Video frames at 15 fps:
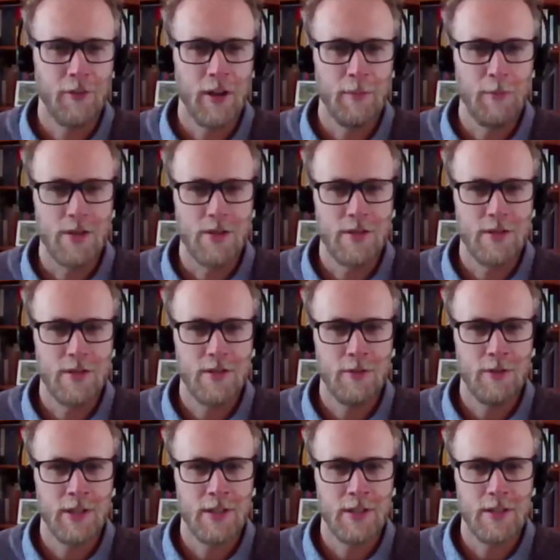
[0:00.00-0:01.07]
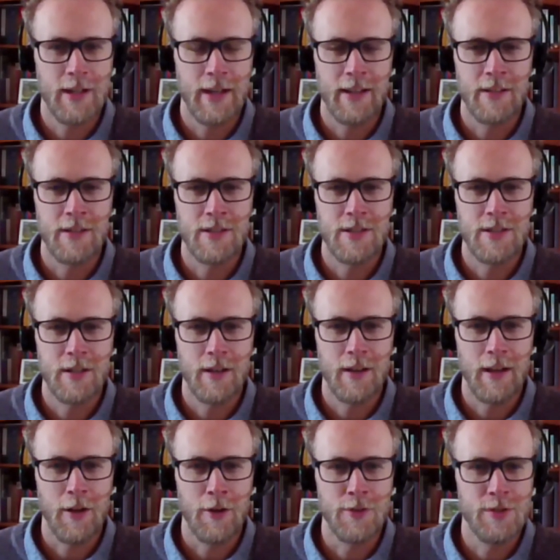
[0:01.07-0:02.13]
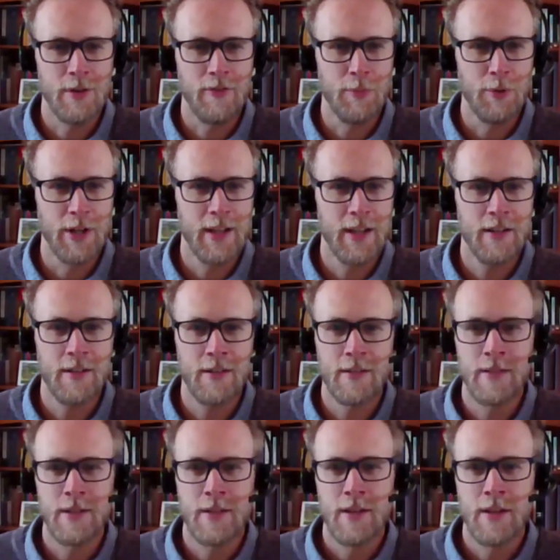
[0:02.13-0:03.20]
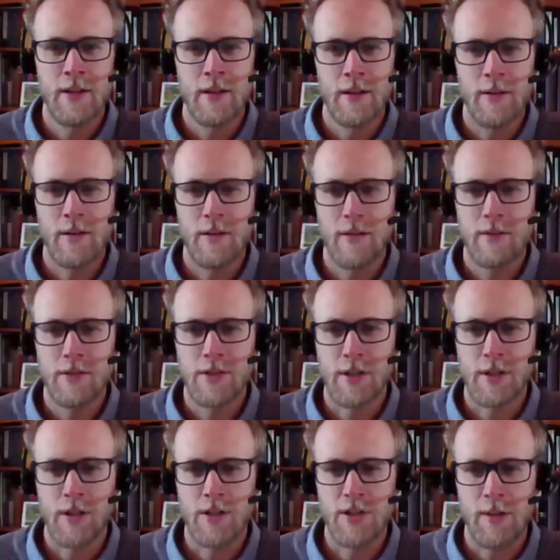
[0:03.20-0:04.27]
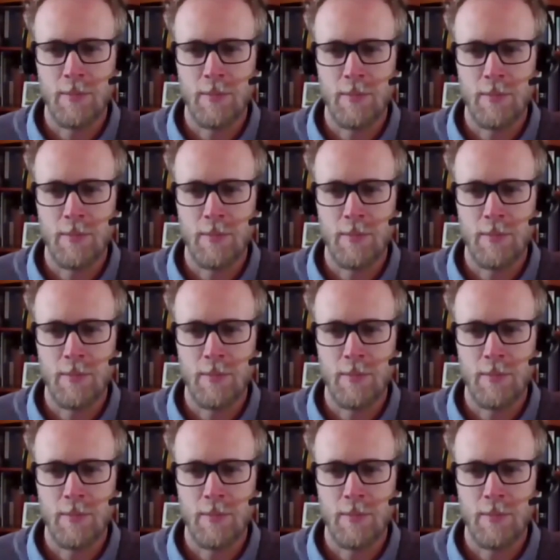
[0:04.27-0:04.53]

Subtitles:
very much, Stuart, and hello to everybody here. Just going to share my